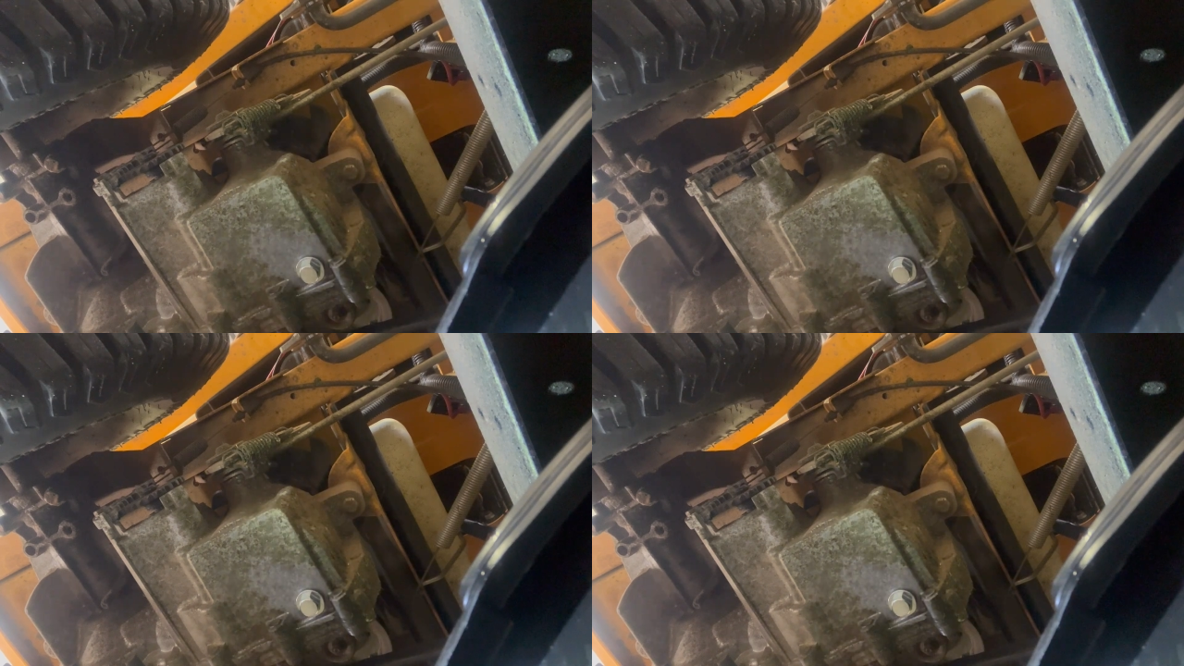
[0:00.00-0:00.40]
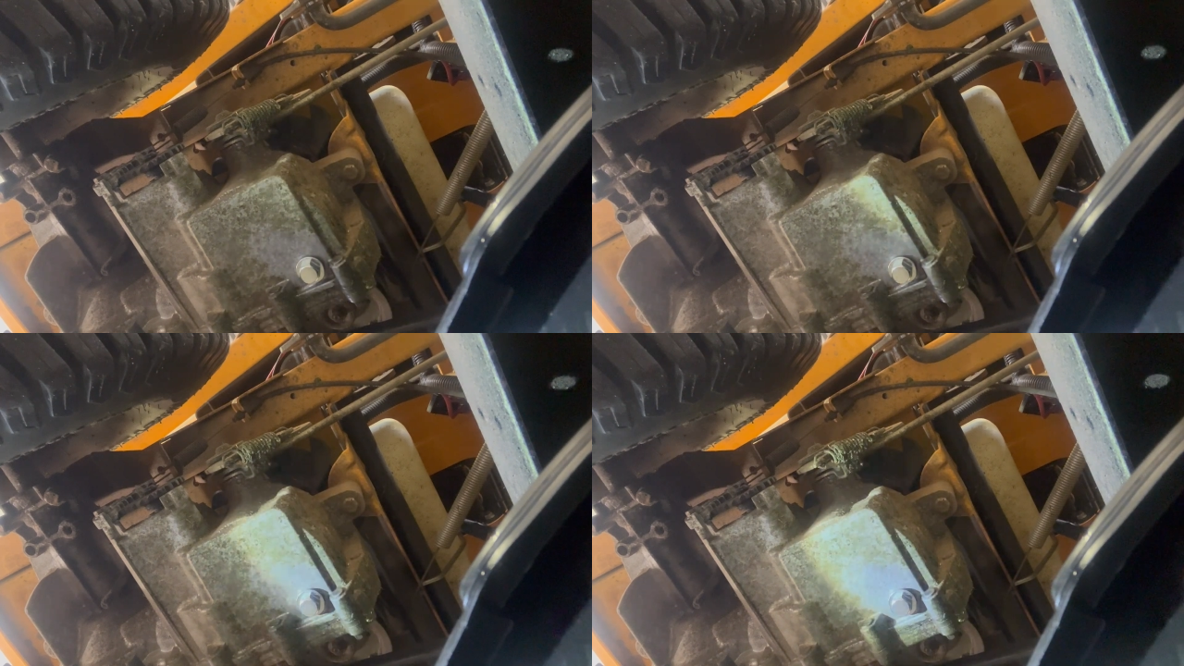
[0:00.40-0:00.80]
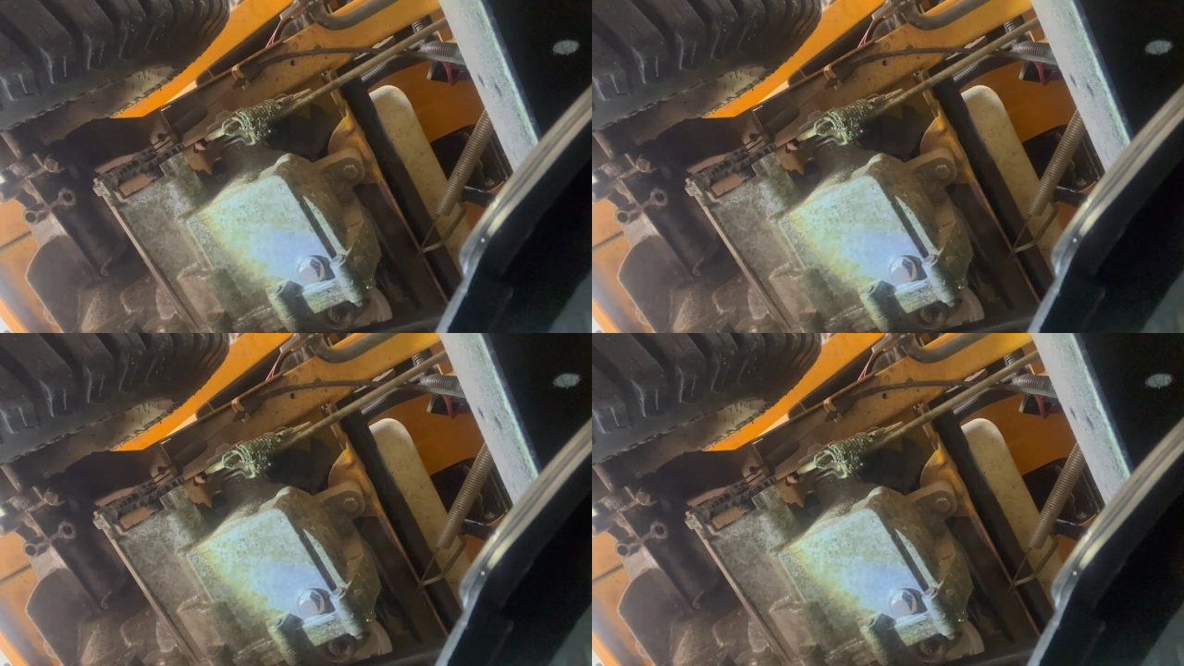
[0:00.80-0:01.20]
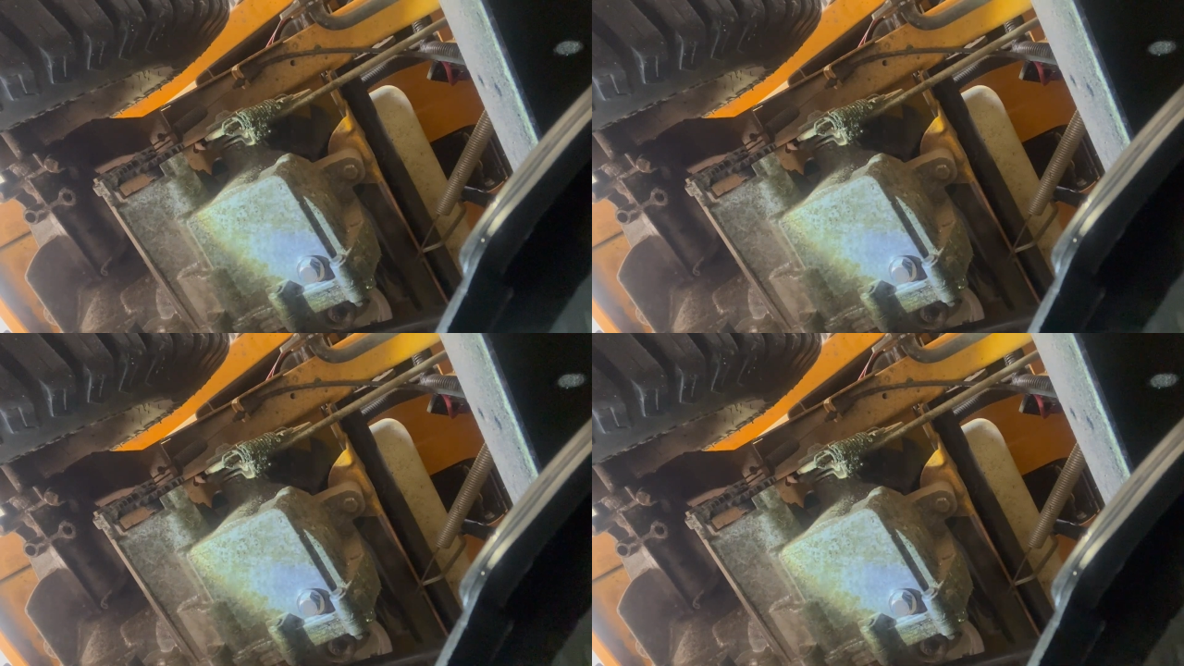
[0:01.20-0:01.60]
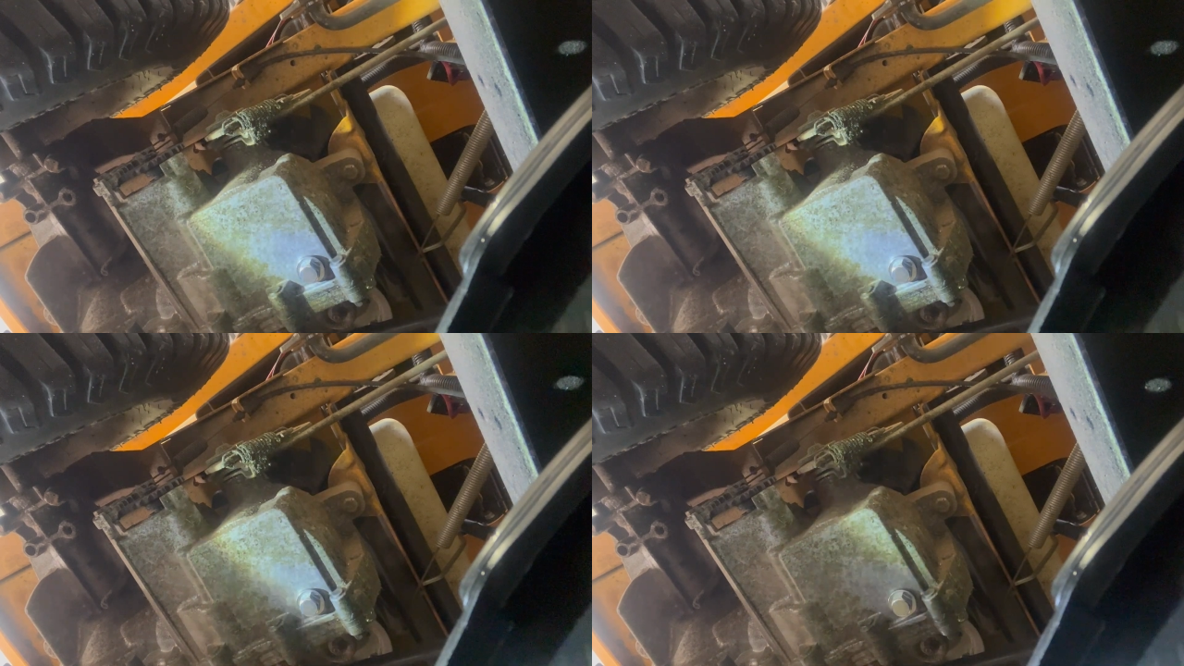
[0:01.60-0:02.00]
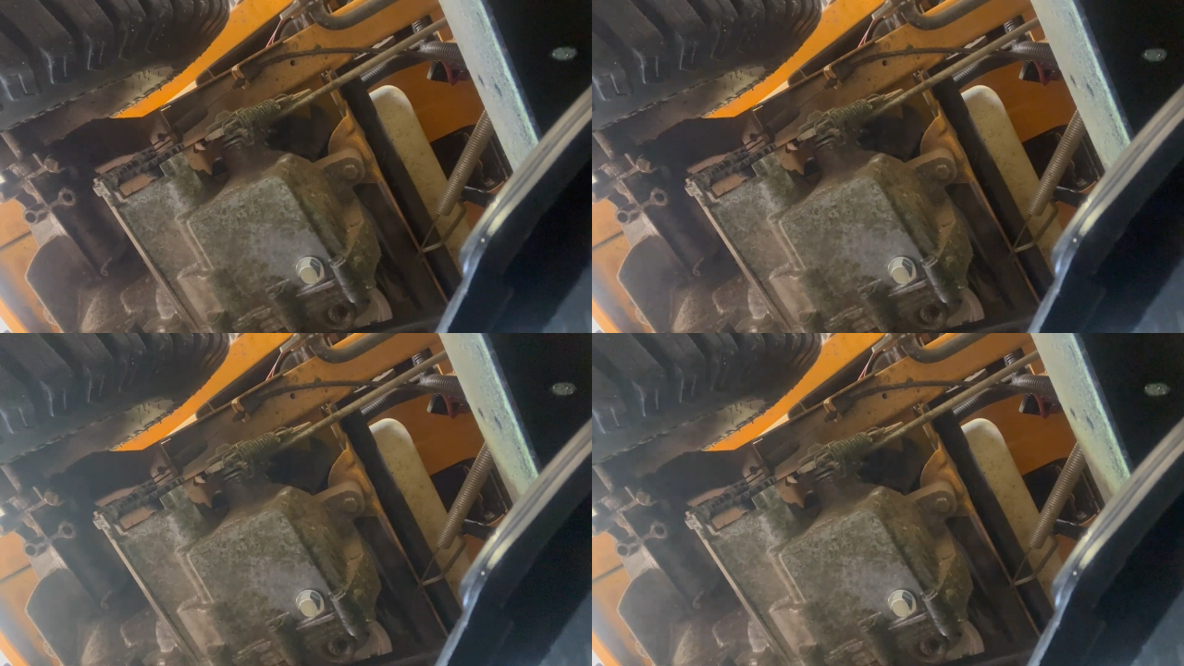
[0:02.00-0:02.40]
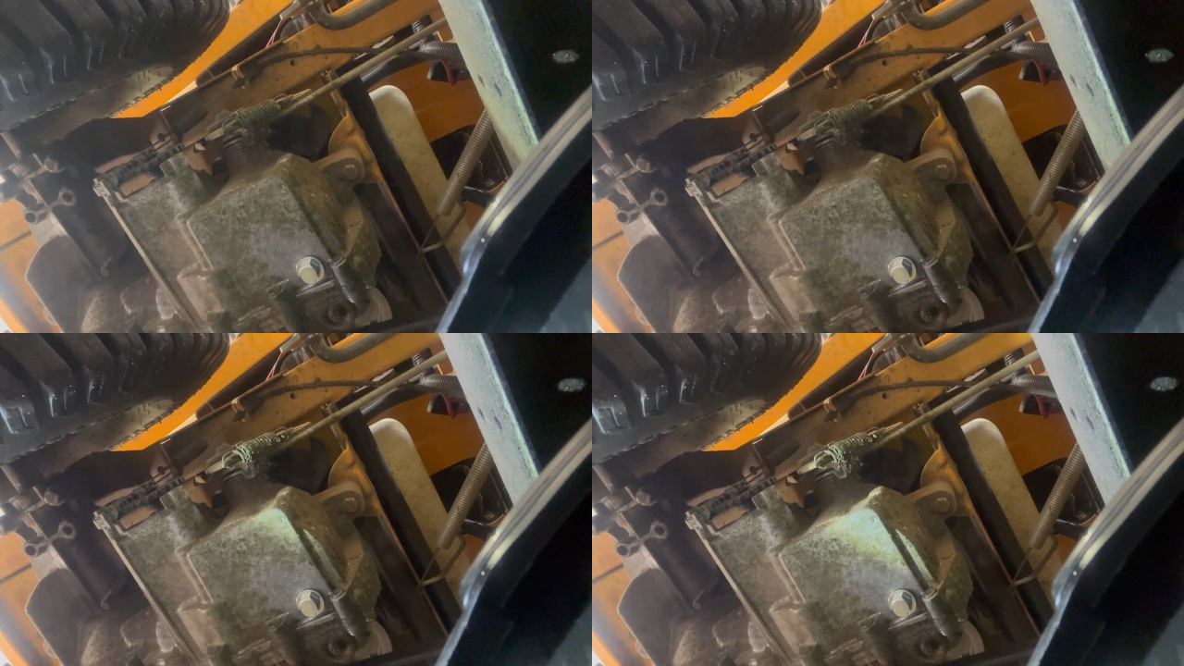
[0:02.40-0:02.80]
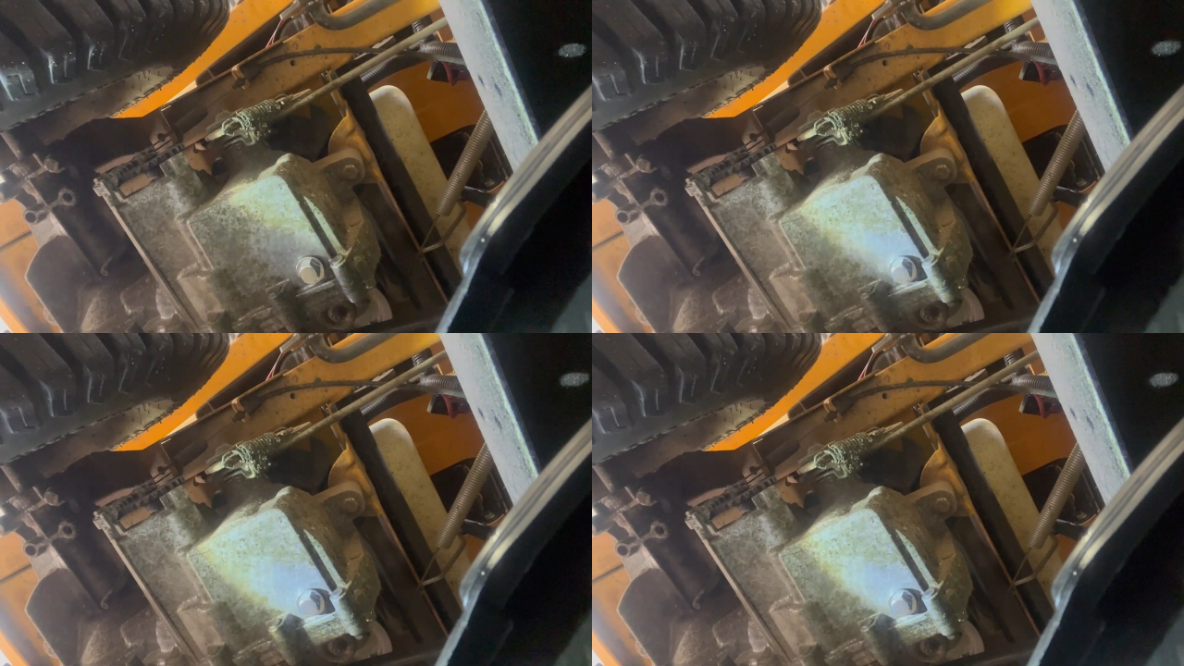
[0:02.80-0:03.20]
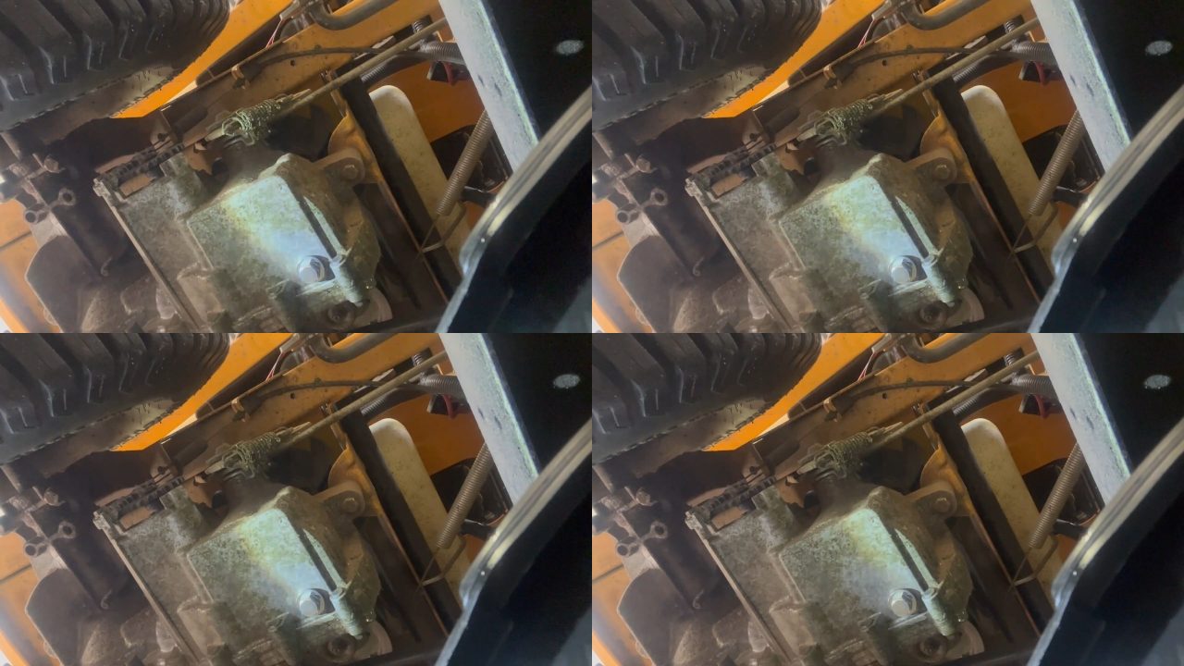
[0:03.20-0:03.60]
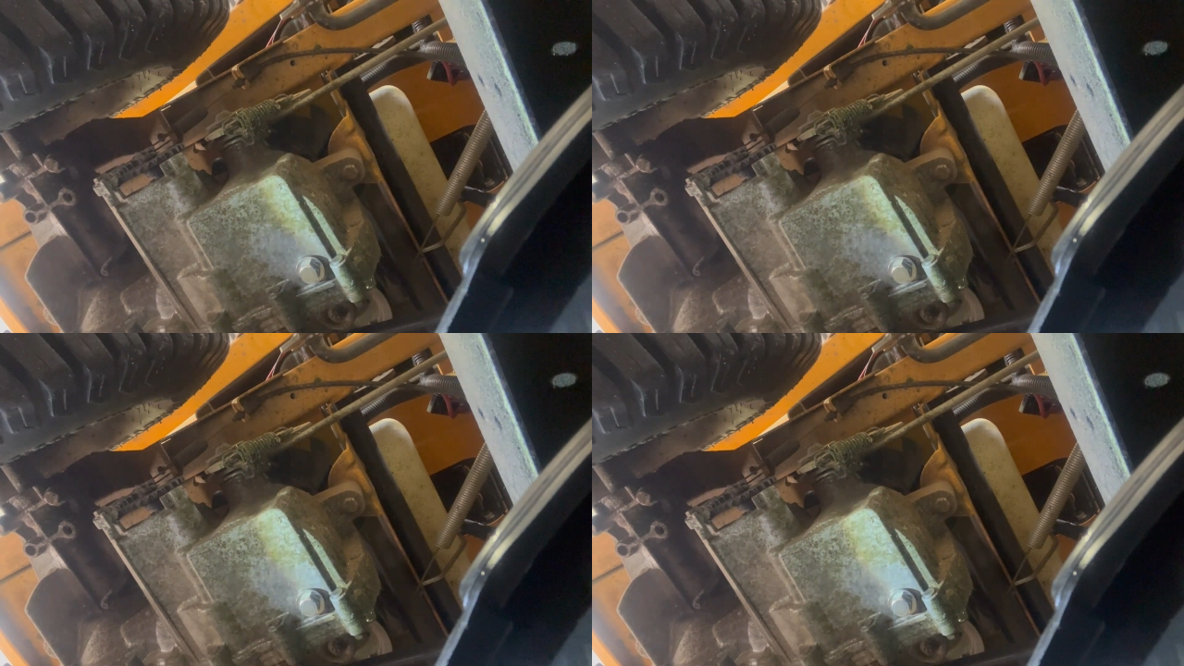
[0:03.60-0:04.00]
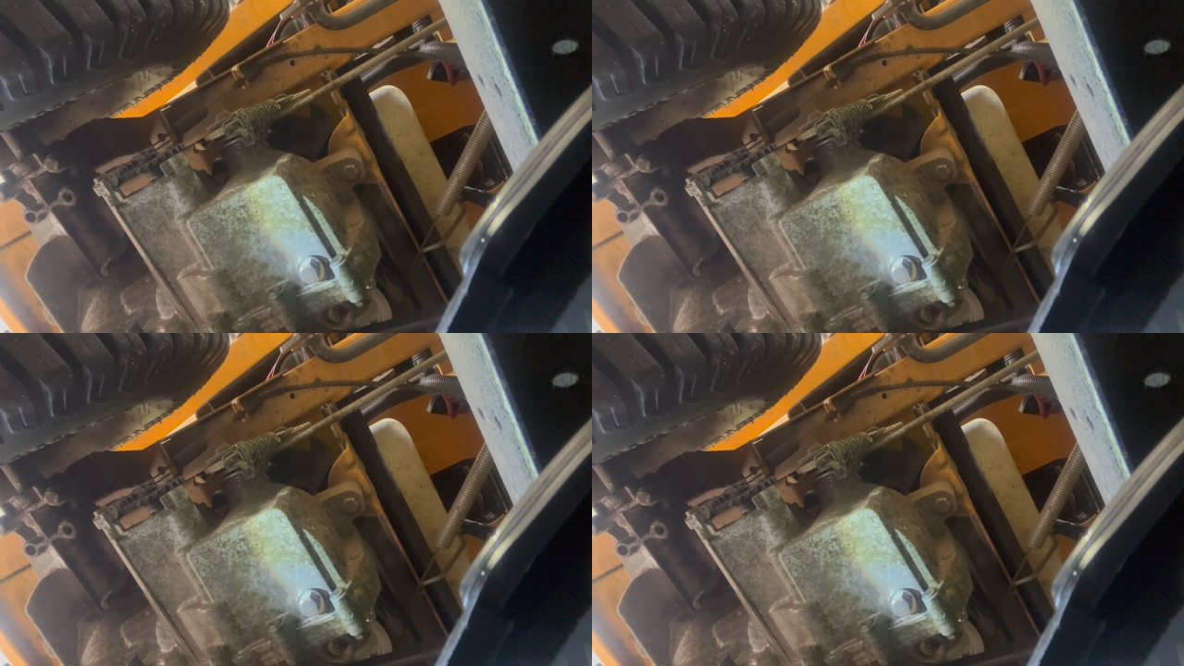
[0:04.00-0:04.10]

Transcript: [unreadable: no face in view]